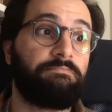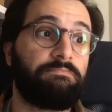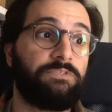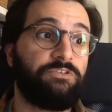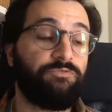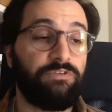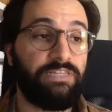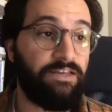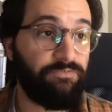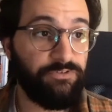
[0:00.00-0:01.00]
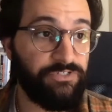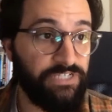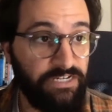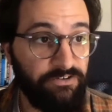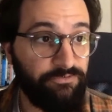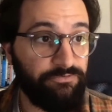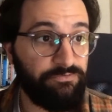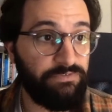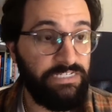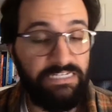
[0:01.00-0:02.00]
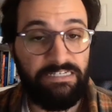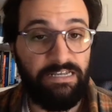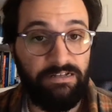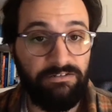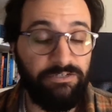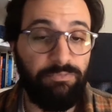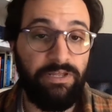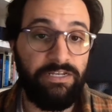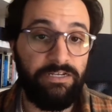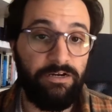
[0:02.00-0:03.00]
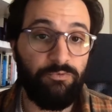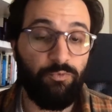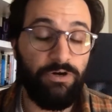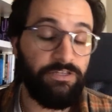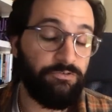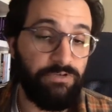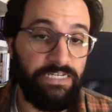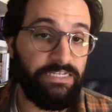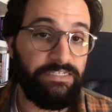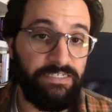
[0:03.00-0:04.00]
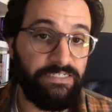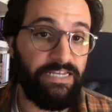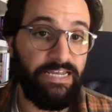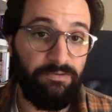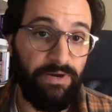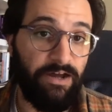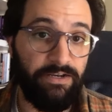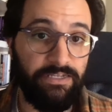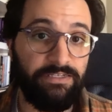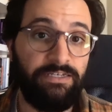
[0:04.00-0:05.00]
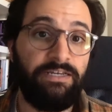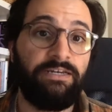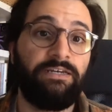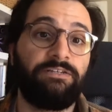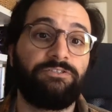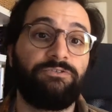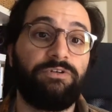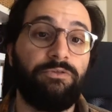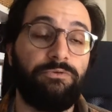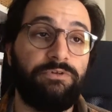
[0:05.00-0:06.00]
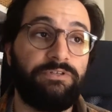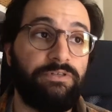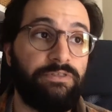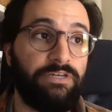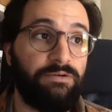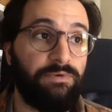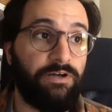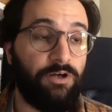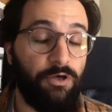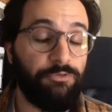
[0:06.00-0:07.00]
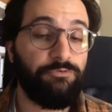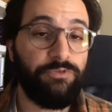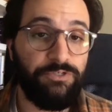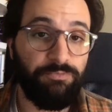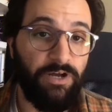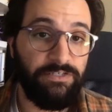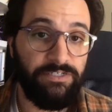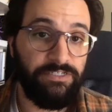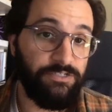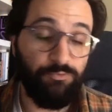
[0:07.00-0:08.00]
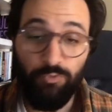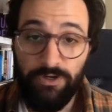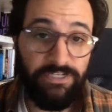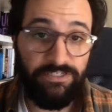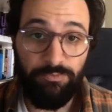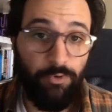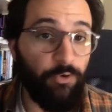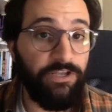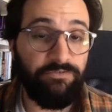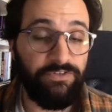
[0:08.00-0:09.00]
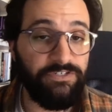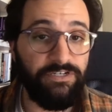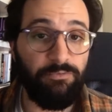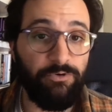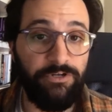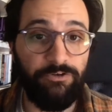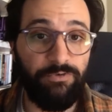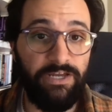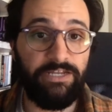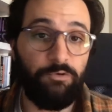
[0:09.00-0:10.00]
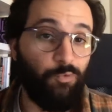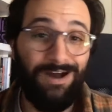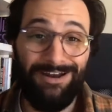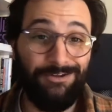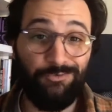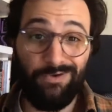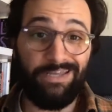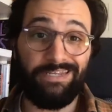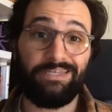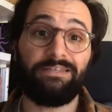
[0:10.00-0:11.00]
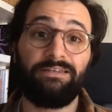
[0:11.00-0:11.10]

different levels of detail depending on what you need to say about it. So another thing to think about all through this process is, what is the point of the summary you're writing? Why are you writing it?